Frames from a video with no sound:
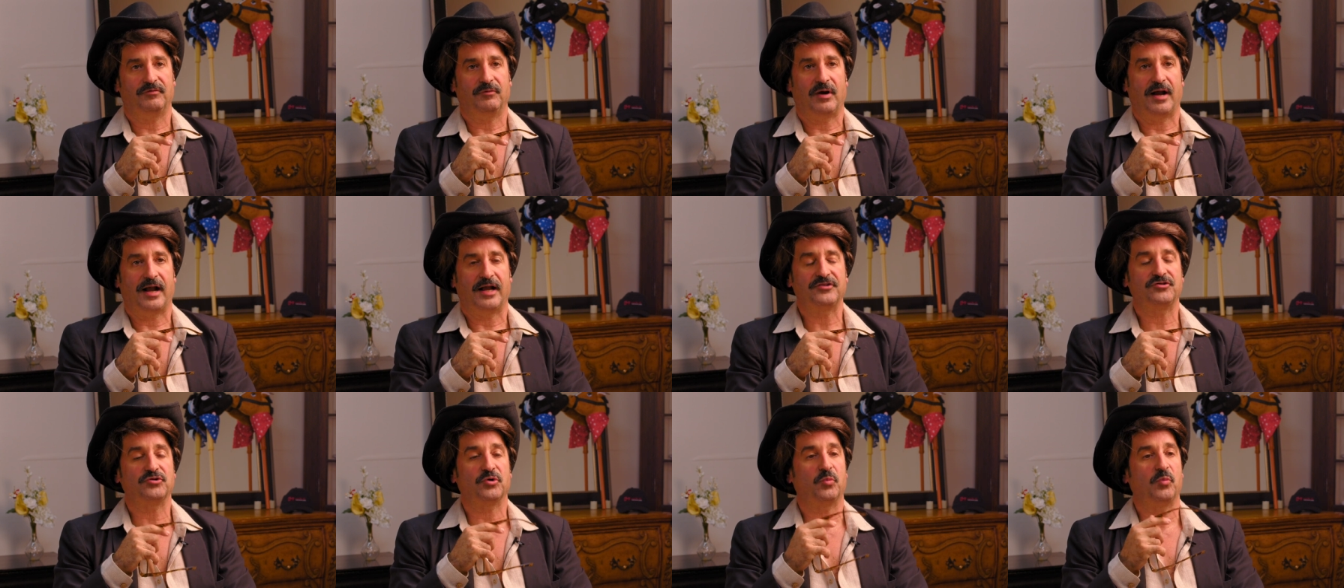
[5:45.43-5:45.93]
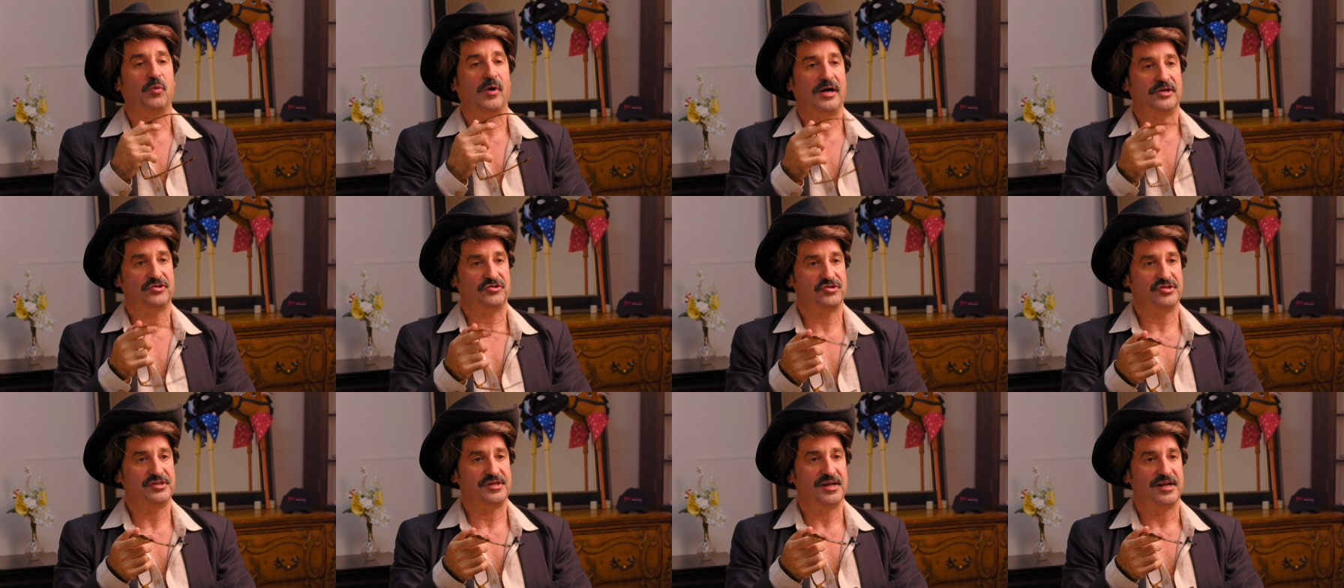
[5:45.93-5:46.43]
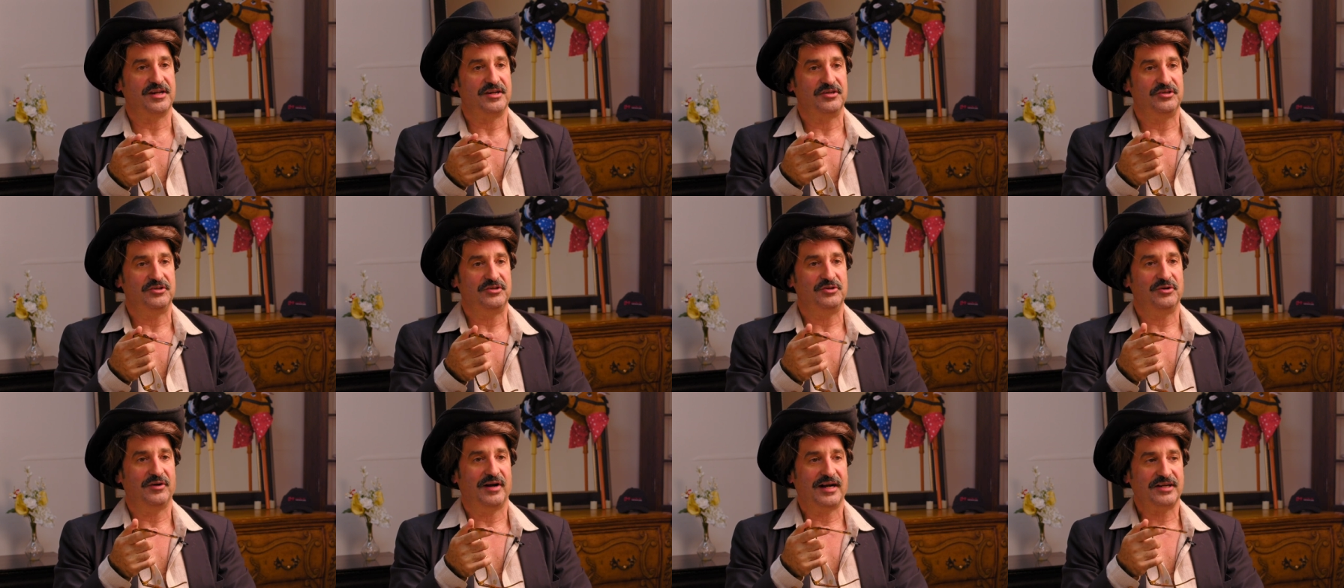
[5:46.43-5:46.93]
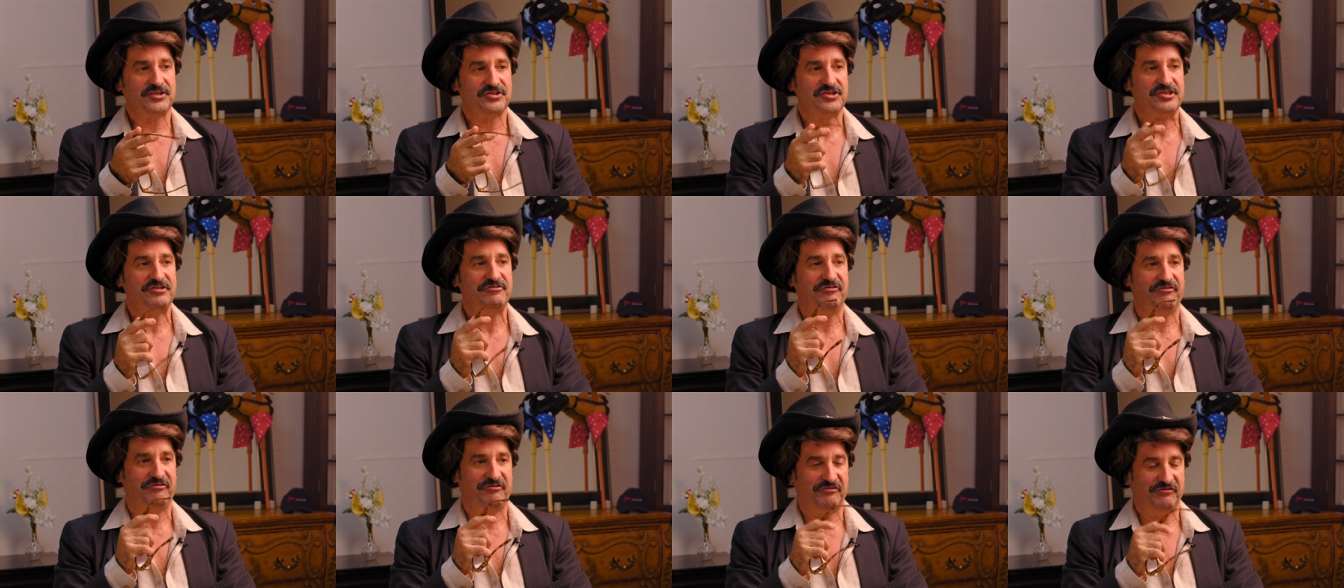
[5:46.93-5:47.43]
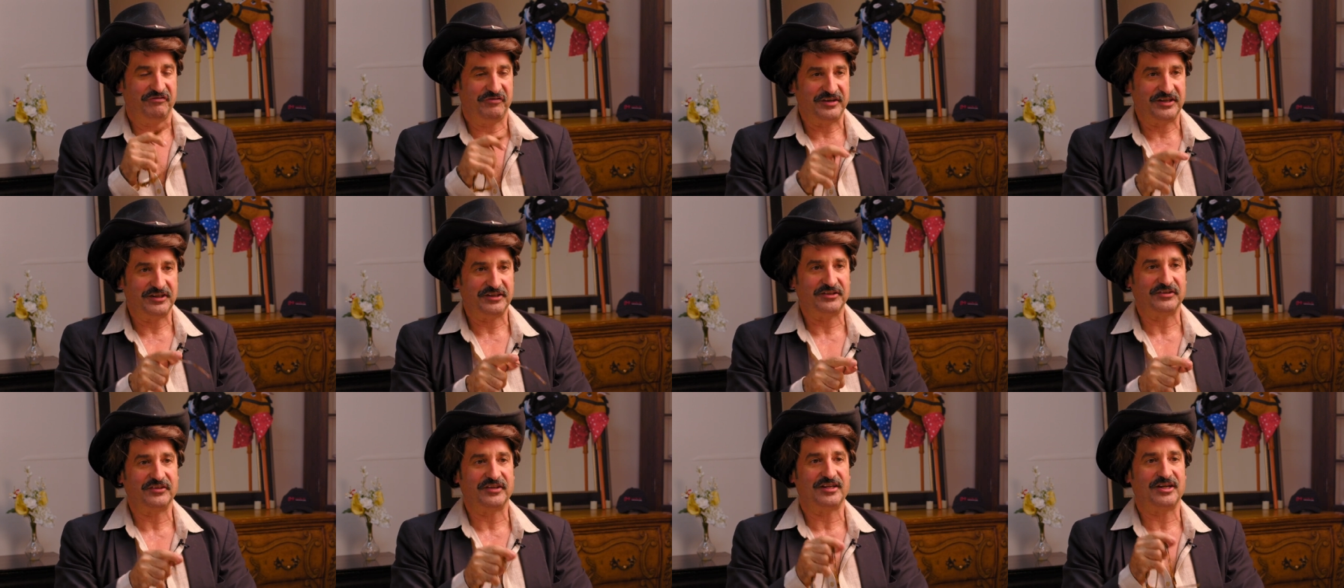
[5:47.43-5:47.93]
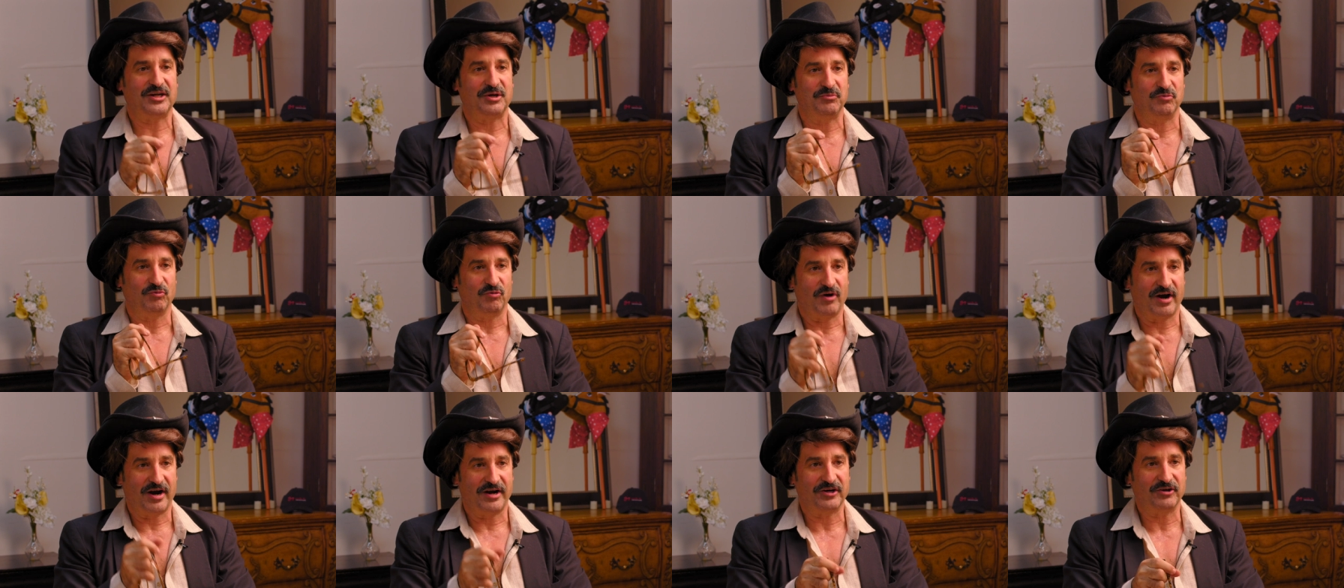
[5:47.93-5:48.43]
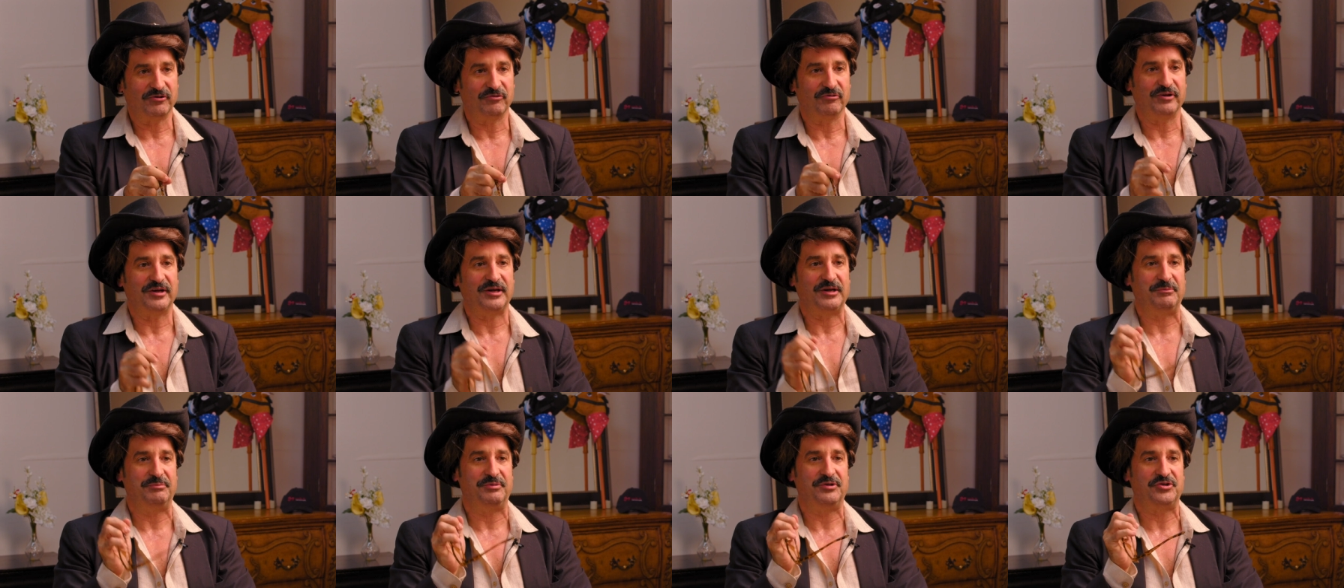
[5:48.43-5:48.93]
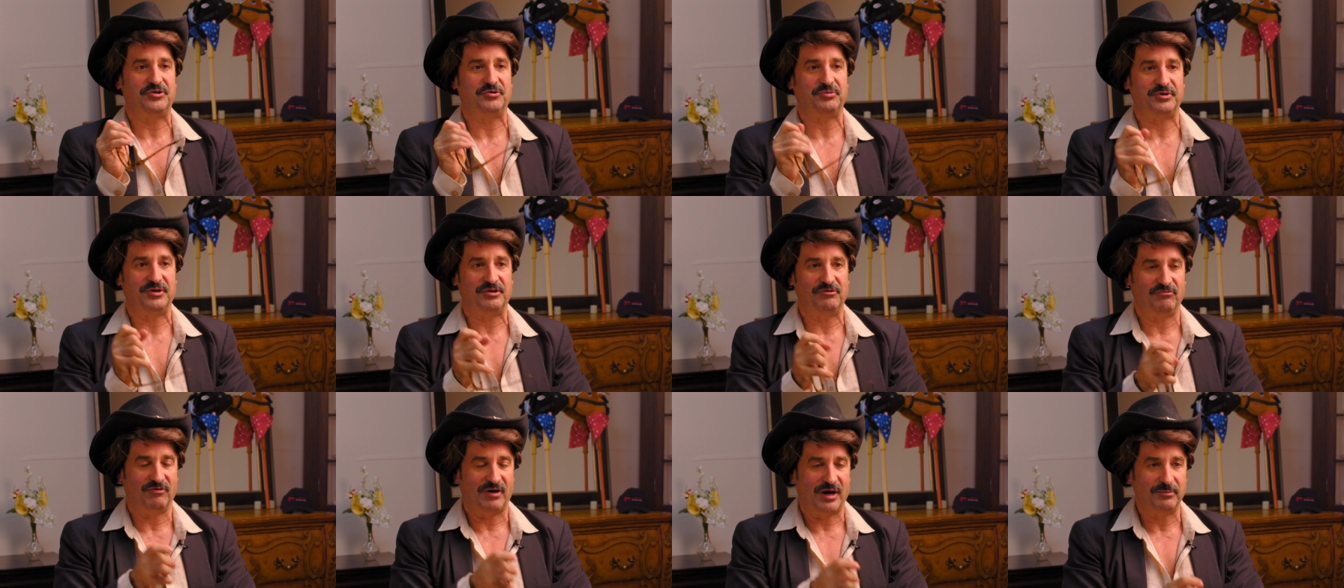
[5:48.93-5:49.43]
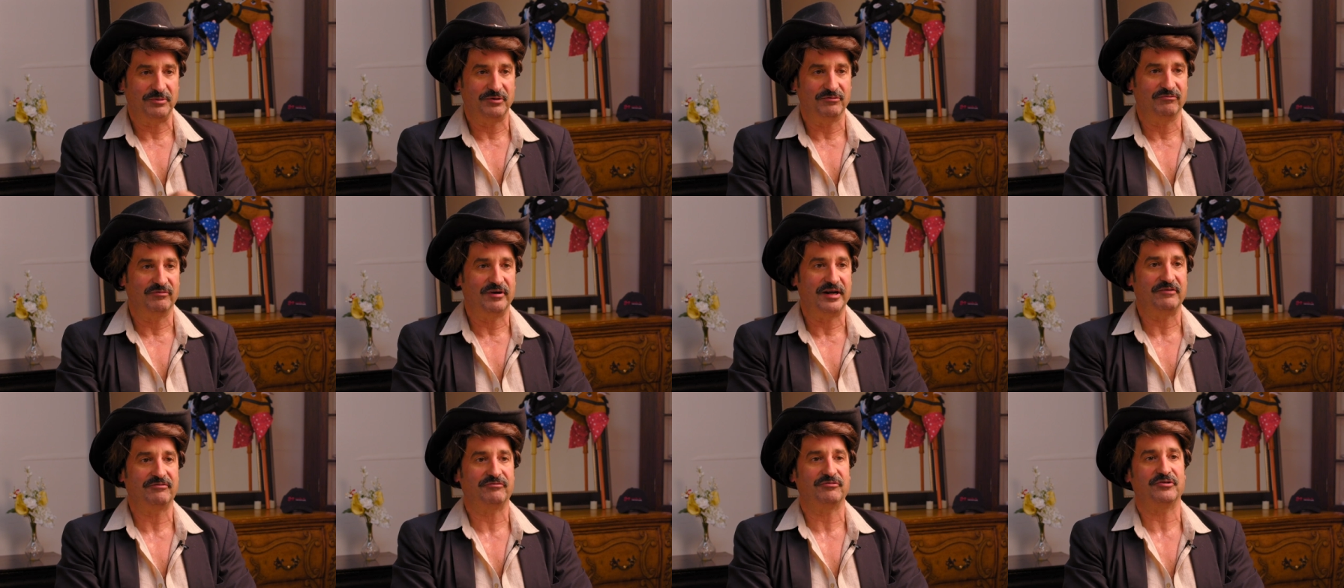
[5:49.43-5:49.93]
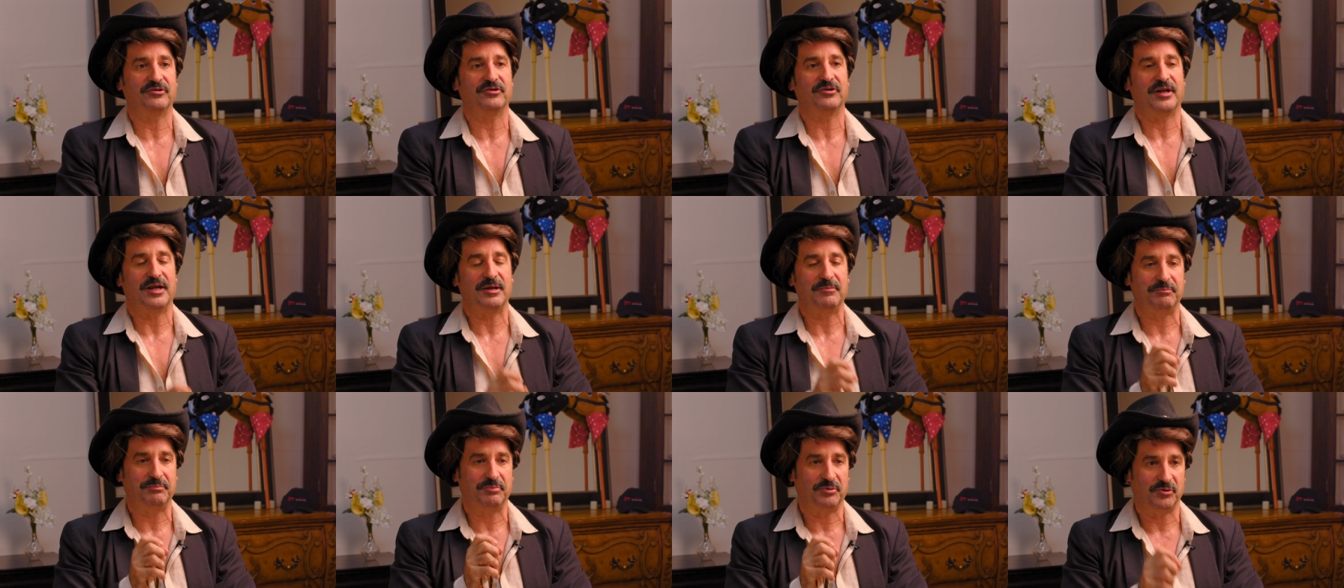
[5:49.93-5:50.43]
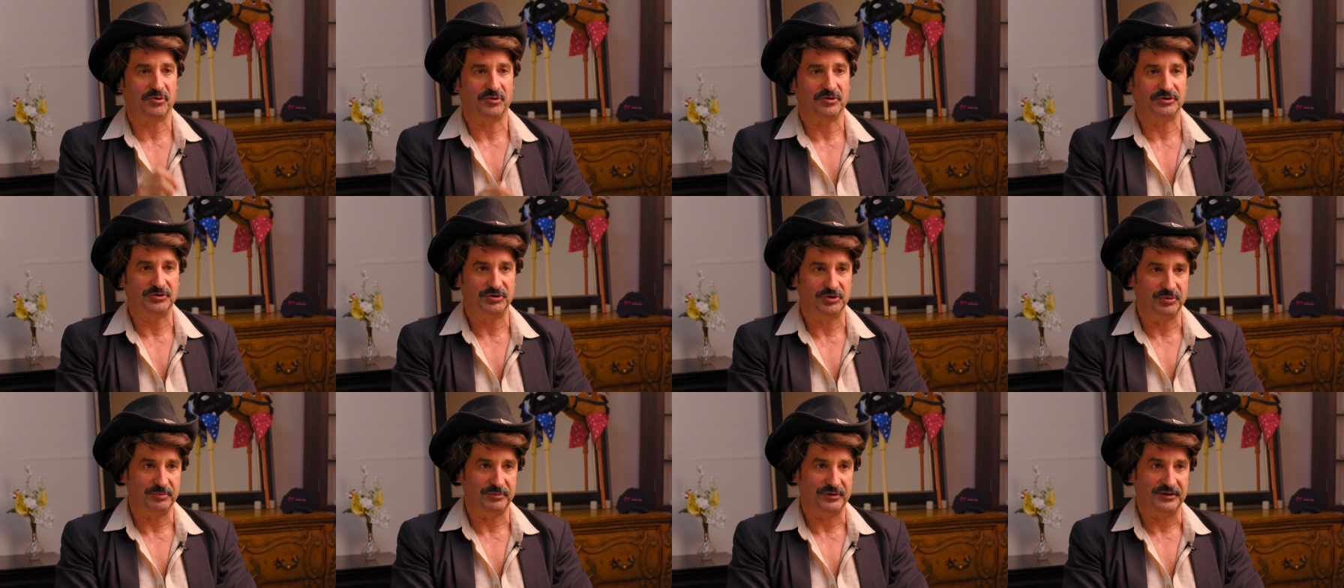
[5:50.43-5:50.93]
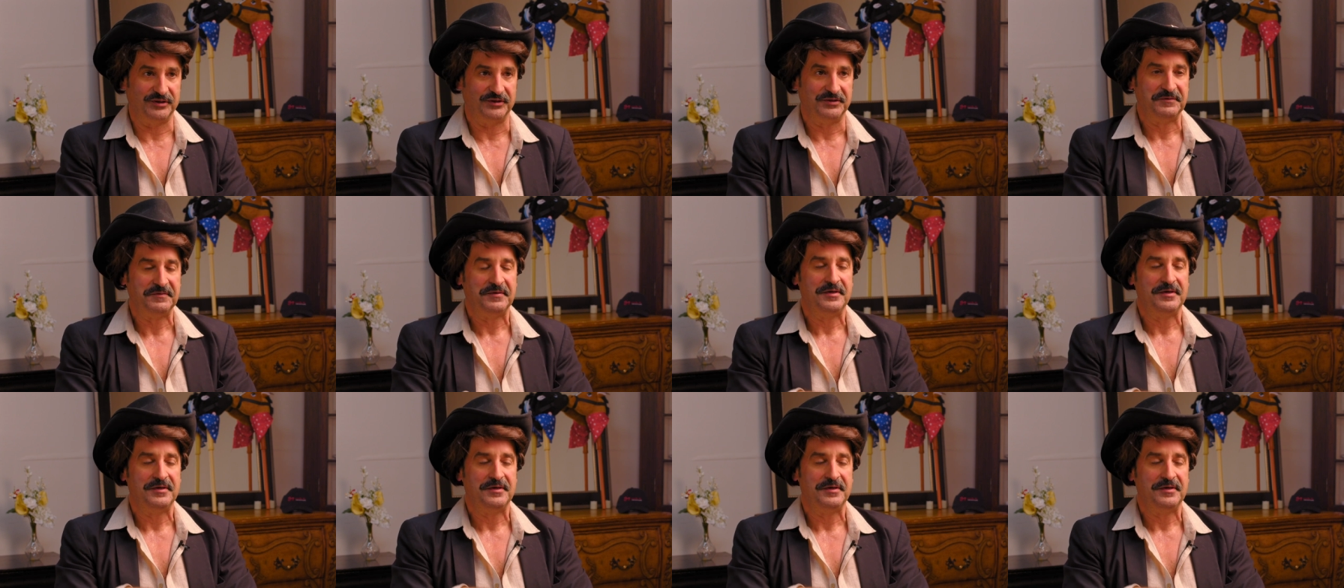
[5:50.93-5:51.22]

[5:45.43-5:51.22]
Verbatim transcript: as you're watching it, you actually feel the camaraderie between Robert Redford and Paul Newman.